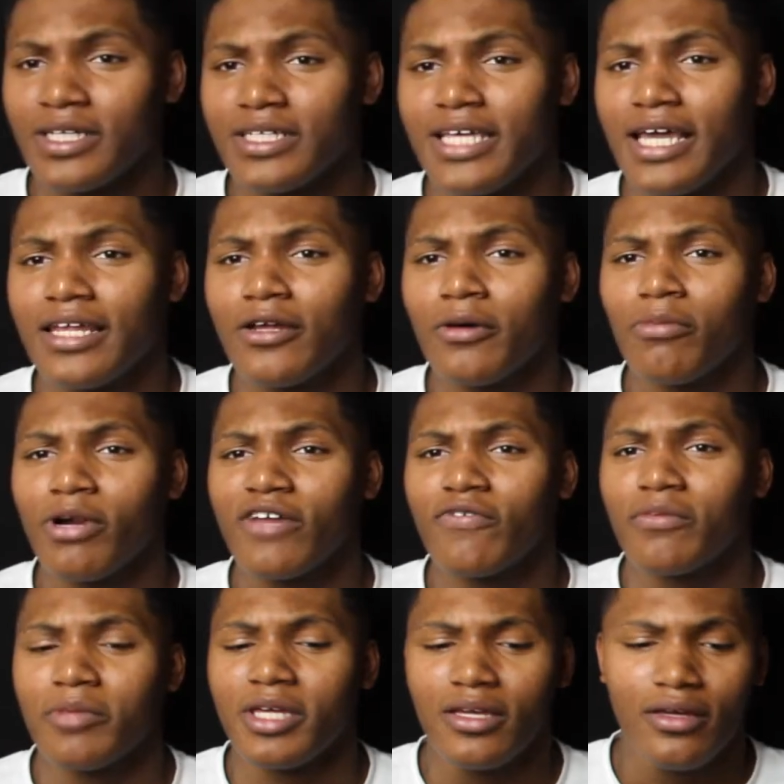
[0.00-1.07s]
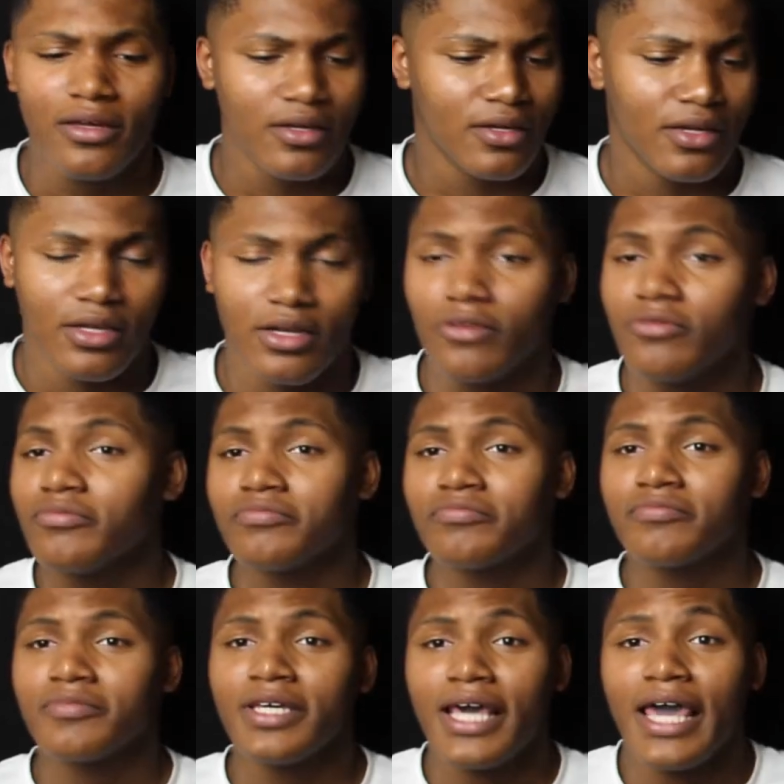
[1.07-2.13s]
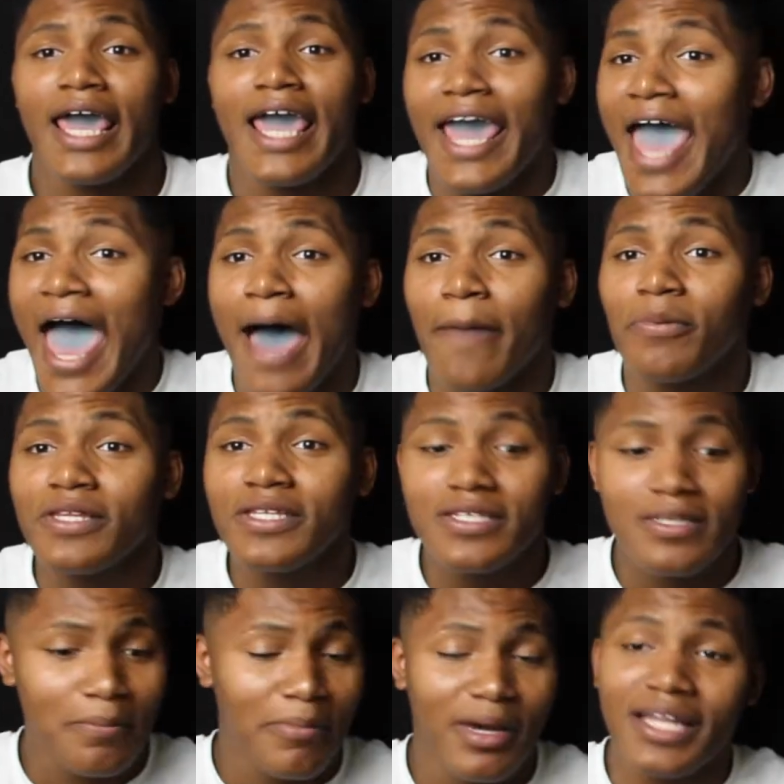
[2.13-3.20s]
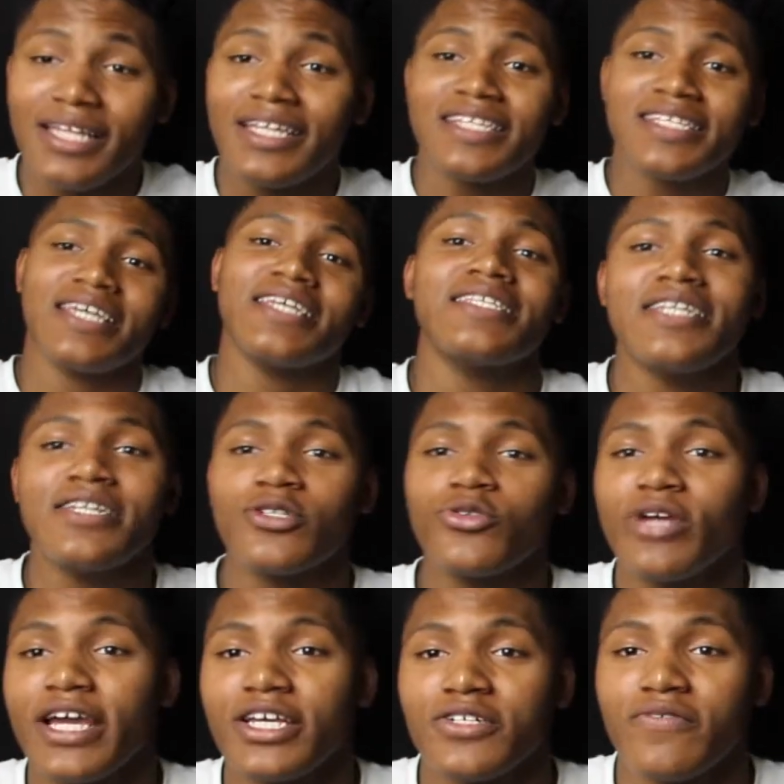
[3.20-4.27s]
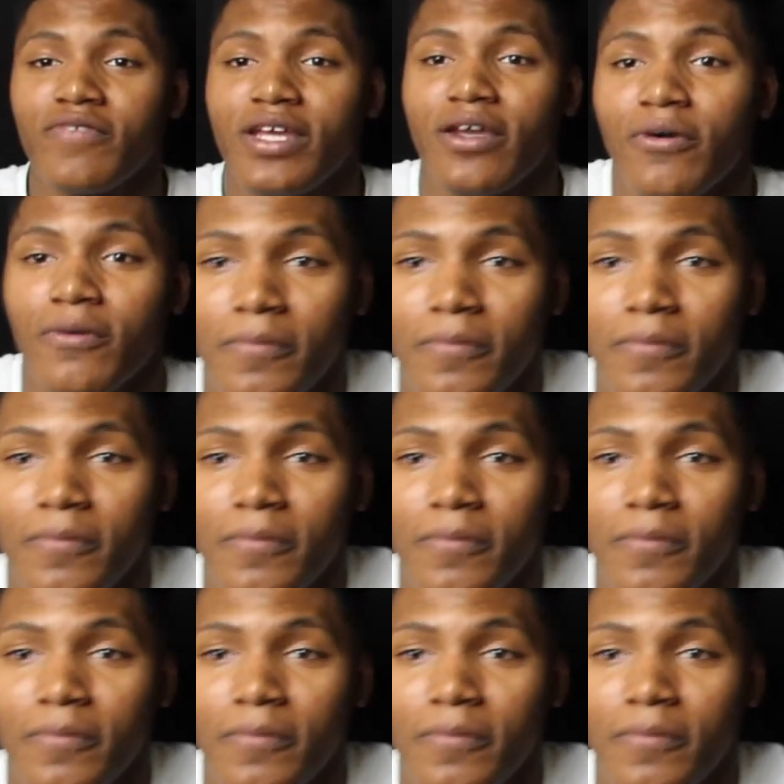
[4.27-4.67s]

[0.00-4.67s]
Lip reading: Taking a little break for me, you know. It happens, but let's get into this reaction video.